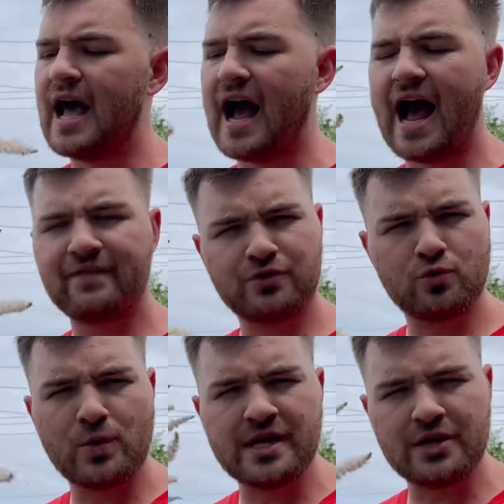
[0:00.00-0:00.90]
after
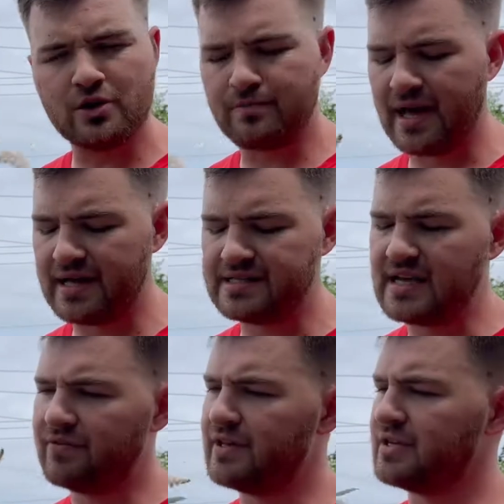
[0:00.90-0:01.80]
weeding your bed,
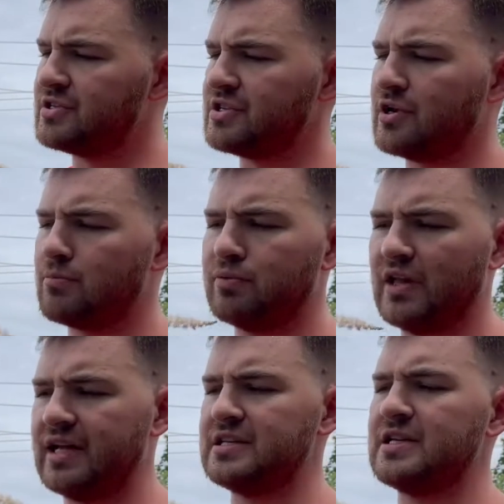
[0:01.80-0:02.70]
definitely consider
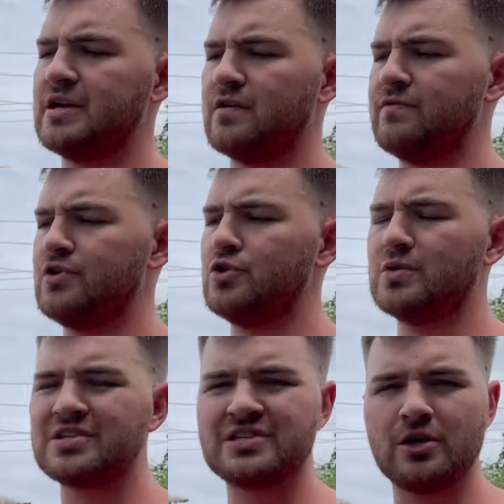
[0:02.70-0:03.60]
planting a few
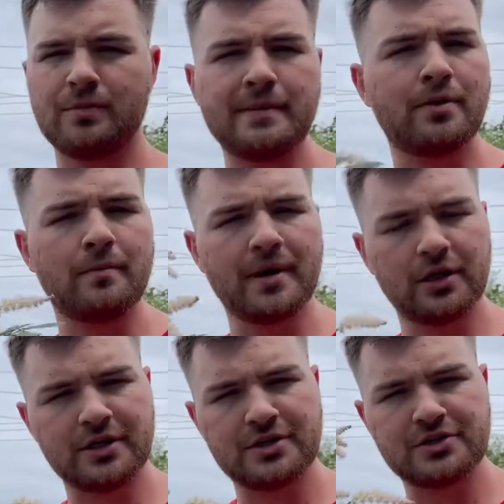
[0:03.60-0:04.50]
Astilbe
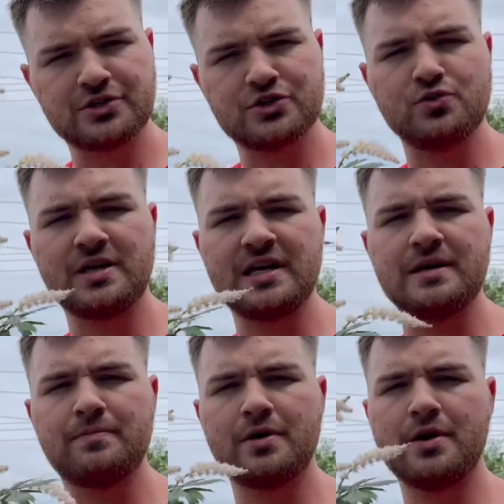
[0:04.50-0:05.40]
Pumilas to
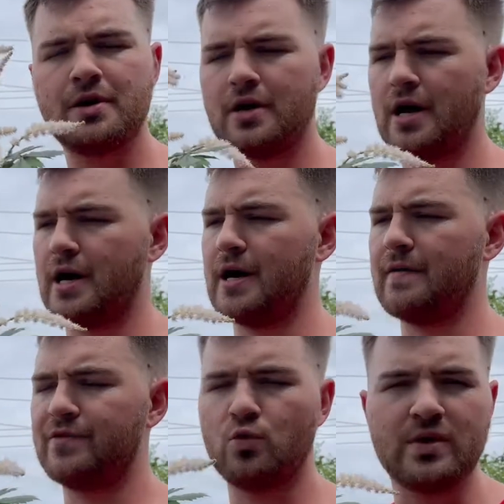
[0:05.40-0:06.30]
keep
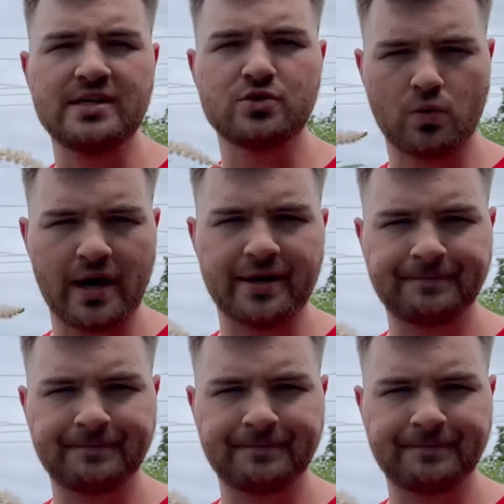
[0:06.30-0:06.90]
the weeds away.